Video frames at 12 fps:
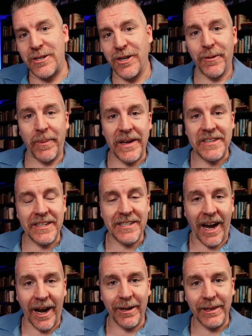took place
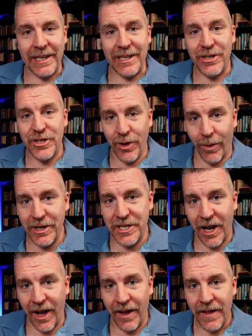entirely in
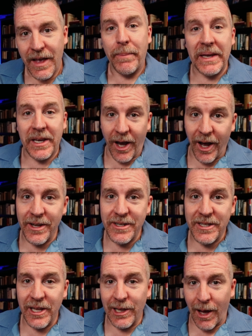Georgia,
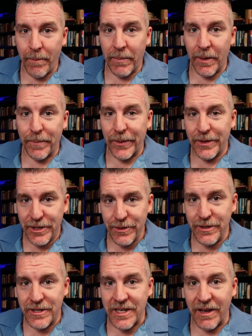because the lumber
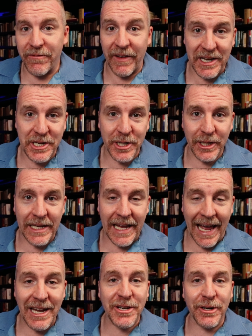produced eventually
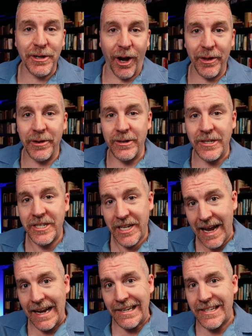entered other
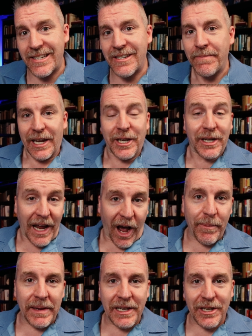states, it could now
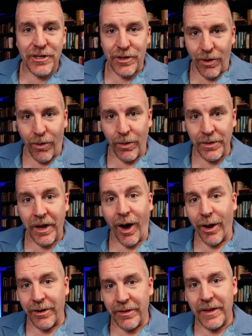be controlled
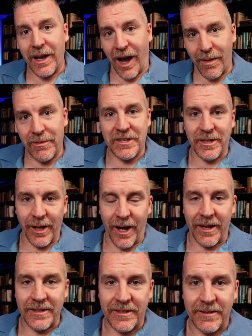under the Commerce
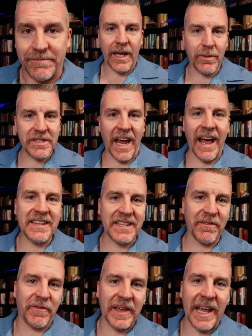Clause. It was as
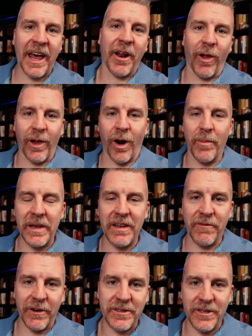if the
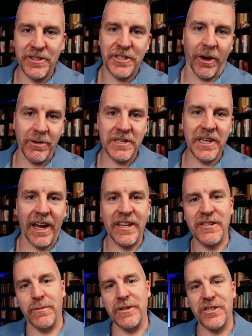NLRB versus Jones
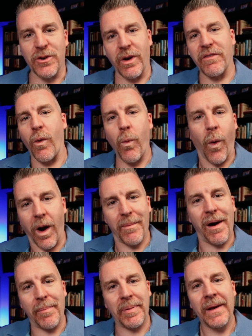case was sort of a
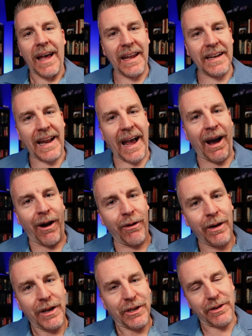warm-up, and
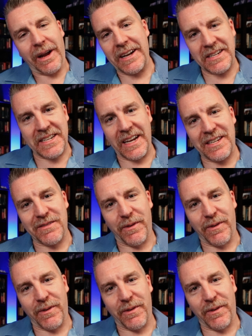now United States